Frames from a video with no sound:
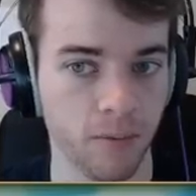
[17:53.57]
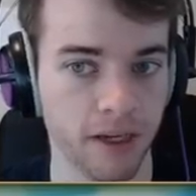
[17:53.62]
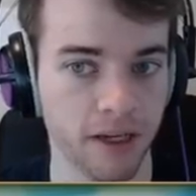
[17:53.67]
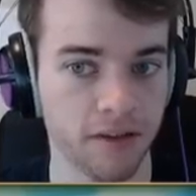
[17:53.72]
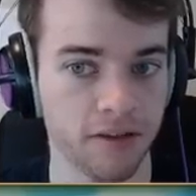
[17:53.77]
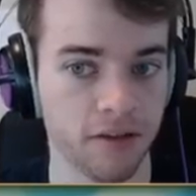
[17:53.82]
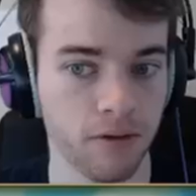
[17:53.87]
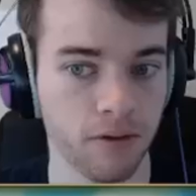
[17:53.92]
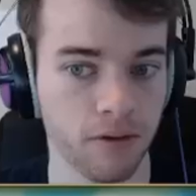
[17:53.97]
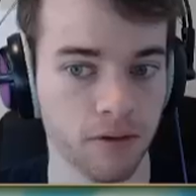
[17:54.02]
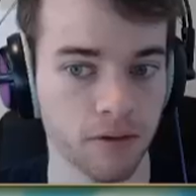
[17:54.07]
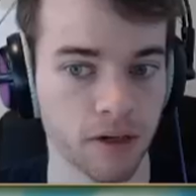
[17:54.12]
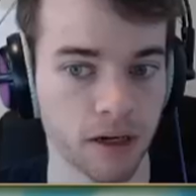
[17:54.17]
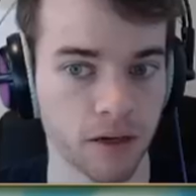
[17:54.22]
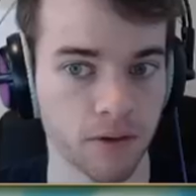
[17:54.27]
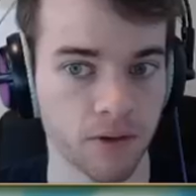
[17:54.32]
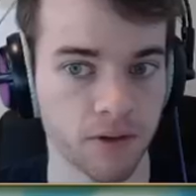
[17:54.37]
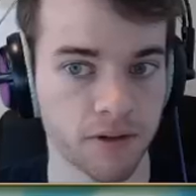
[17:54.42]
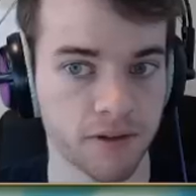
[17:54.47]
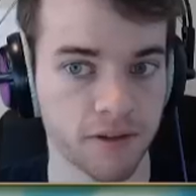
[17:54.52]
We get two new
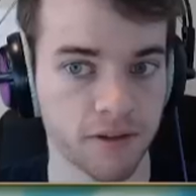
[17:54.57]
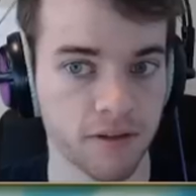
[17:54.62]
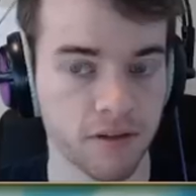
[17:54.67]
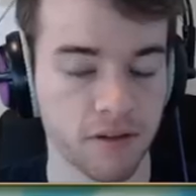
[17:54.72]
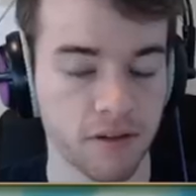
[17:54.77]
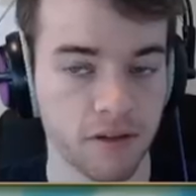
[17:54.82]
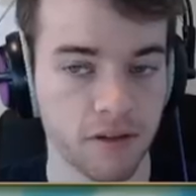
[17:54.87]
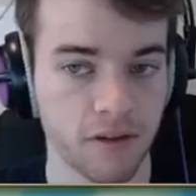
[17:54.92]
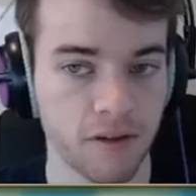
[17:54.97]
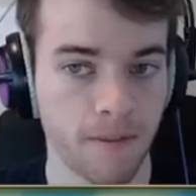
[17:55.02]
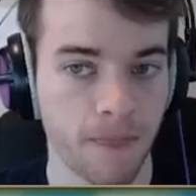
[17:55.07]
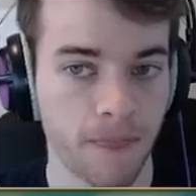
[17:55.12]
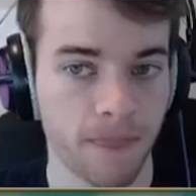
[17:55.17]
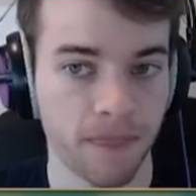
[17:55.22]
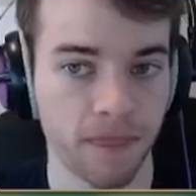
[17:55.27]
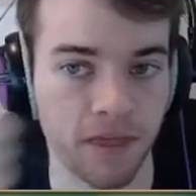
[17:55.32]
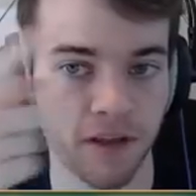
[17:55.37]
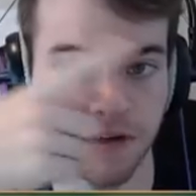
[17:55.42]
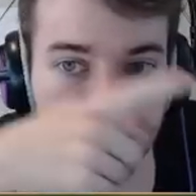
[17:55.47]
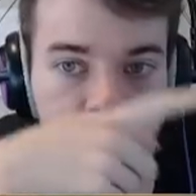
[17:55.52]
routes.
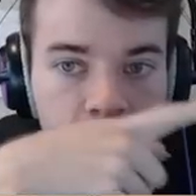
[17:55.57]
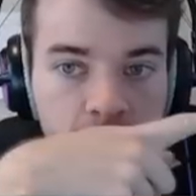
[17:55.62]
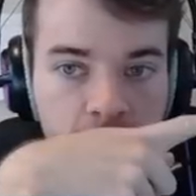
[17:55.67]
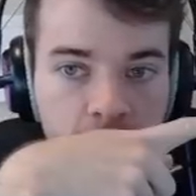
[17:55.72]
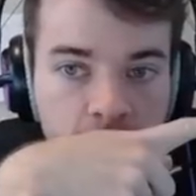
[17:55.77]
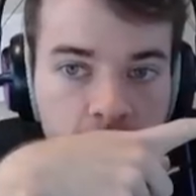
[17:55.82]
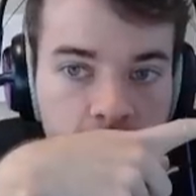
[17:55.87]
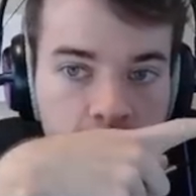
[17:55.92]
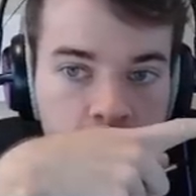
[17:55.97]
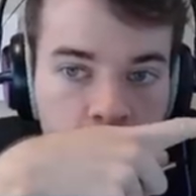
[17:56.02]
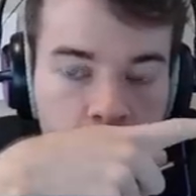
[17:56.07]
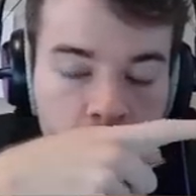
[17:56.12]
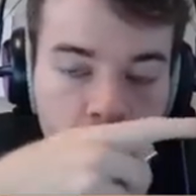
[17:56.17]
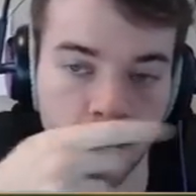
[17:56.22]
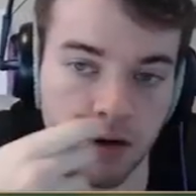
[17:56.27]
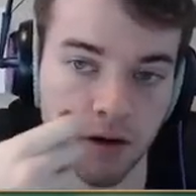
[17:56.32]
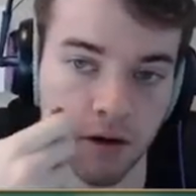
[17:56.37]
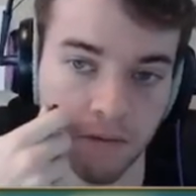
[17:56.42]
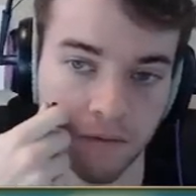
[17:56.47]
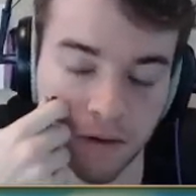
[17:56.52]
There's there's one
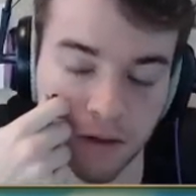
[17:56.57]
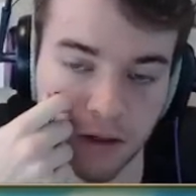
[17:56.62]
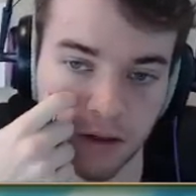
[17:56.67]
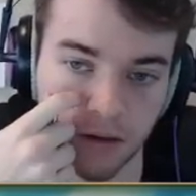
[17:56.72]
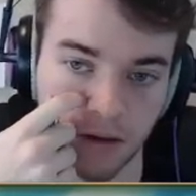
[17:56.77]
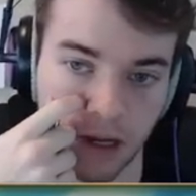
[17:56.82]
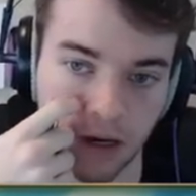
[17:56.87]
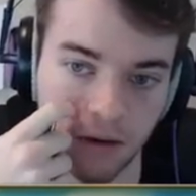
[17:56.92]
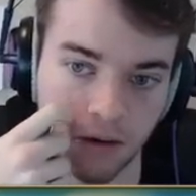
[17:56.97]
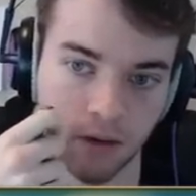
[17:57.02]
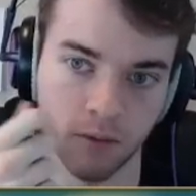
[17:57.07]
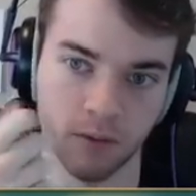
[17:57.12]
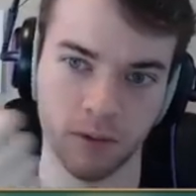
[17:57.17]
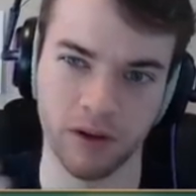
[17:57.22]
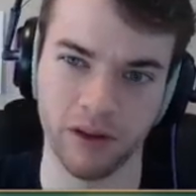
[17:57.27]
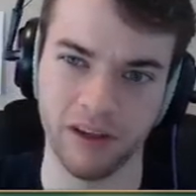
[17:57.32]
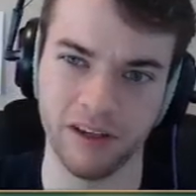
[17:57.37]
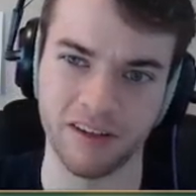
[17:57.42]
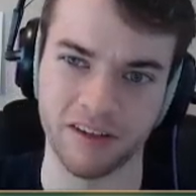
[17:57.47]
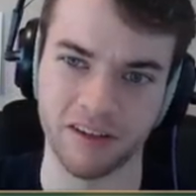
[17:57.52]
over... I don't know where
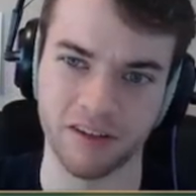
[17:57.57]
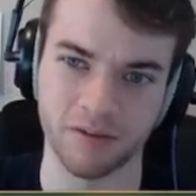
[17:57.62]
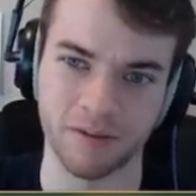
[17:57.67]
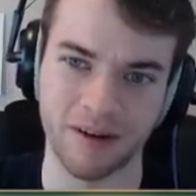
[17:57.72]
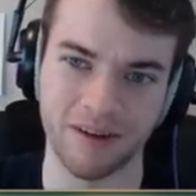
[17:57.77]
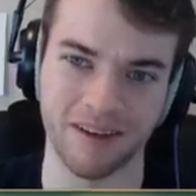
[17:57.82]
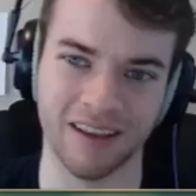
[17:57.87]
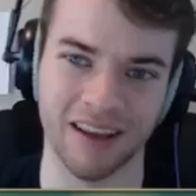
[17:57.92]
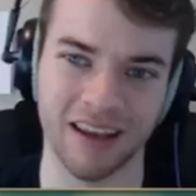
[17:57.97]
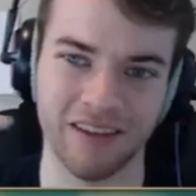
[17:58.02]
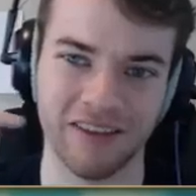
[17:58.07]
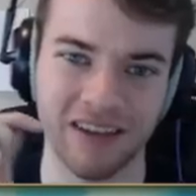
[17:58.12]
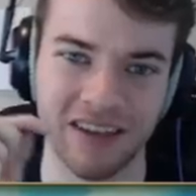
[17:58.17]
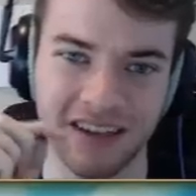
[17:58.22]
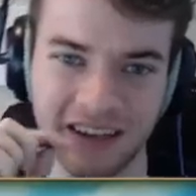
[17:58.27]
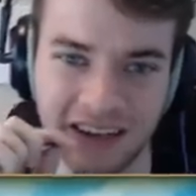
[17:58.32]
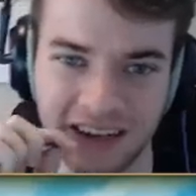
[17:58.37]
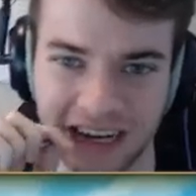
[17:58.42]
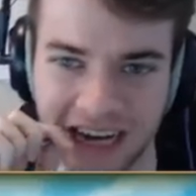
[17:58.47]
this is. Route 11?